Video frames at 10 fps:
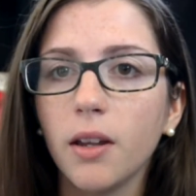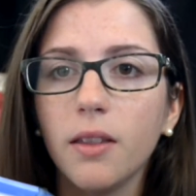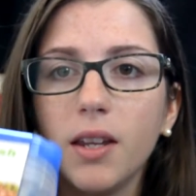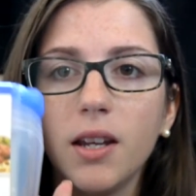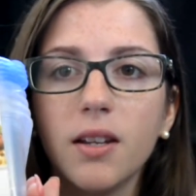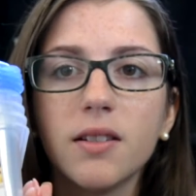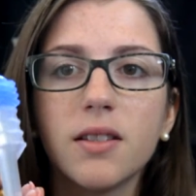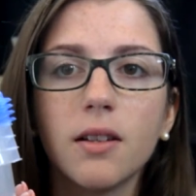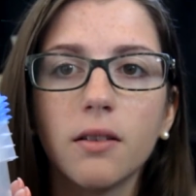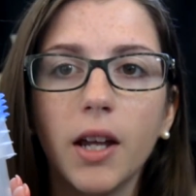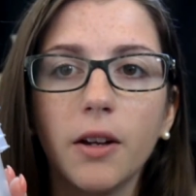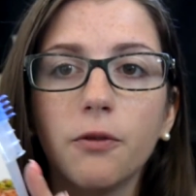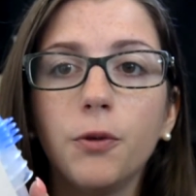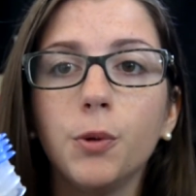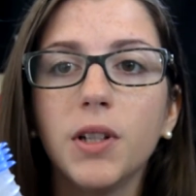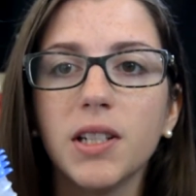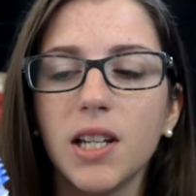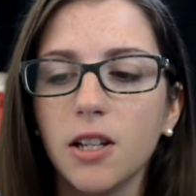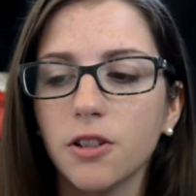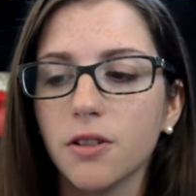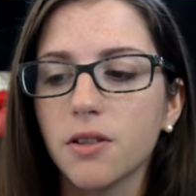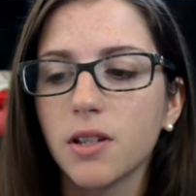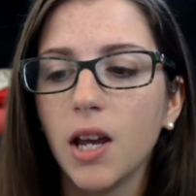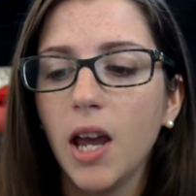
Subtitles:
these like food containers.